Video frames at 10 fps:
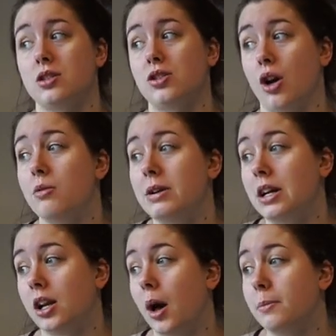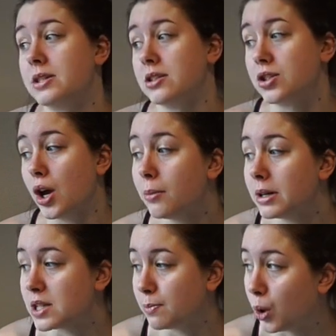there's so many clubs, there's so
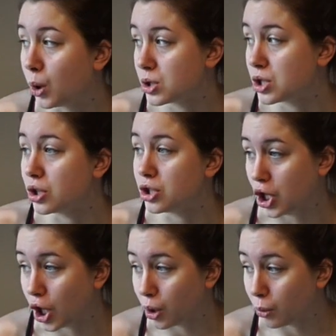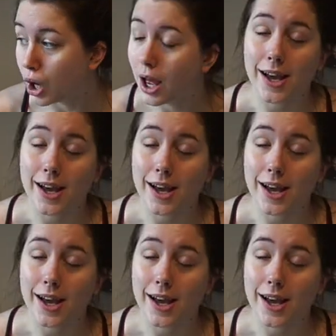many sports you can do.